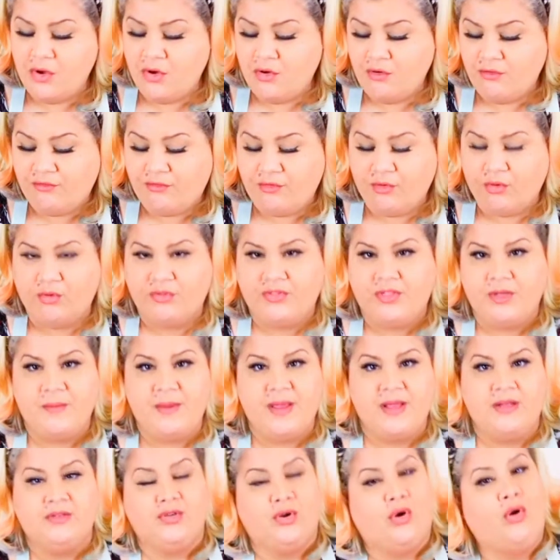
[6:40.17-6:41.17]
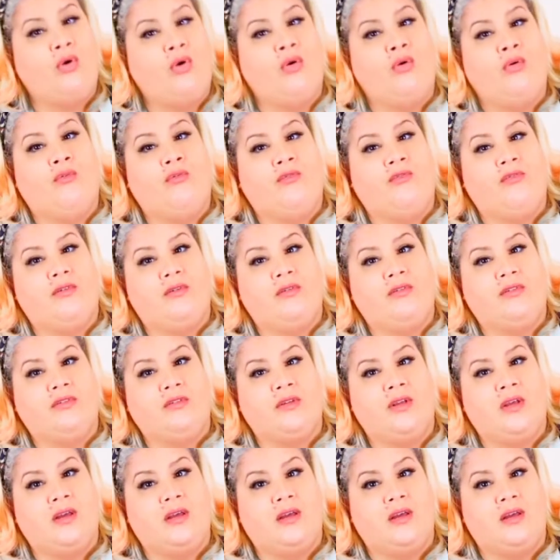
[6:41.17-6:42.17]
for the amount of
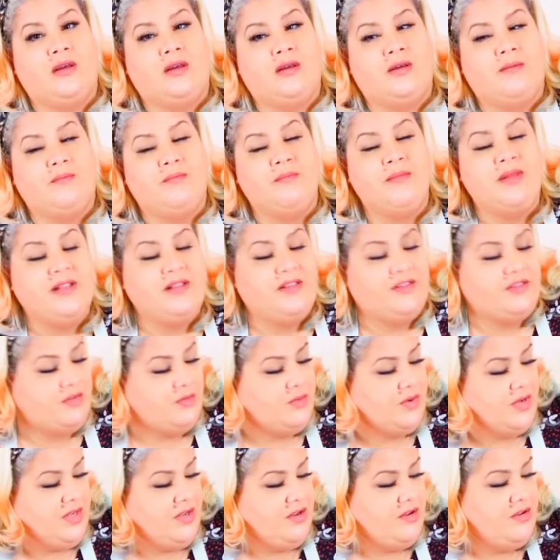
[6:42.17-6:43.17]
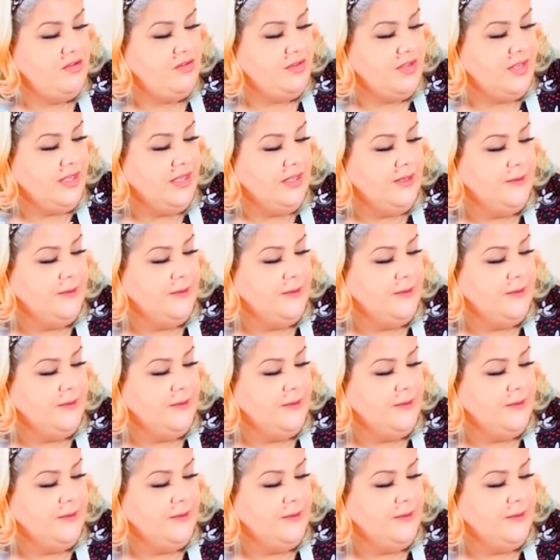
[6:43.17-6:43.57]
mince we're using.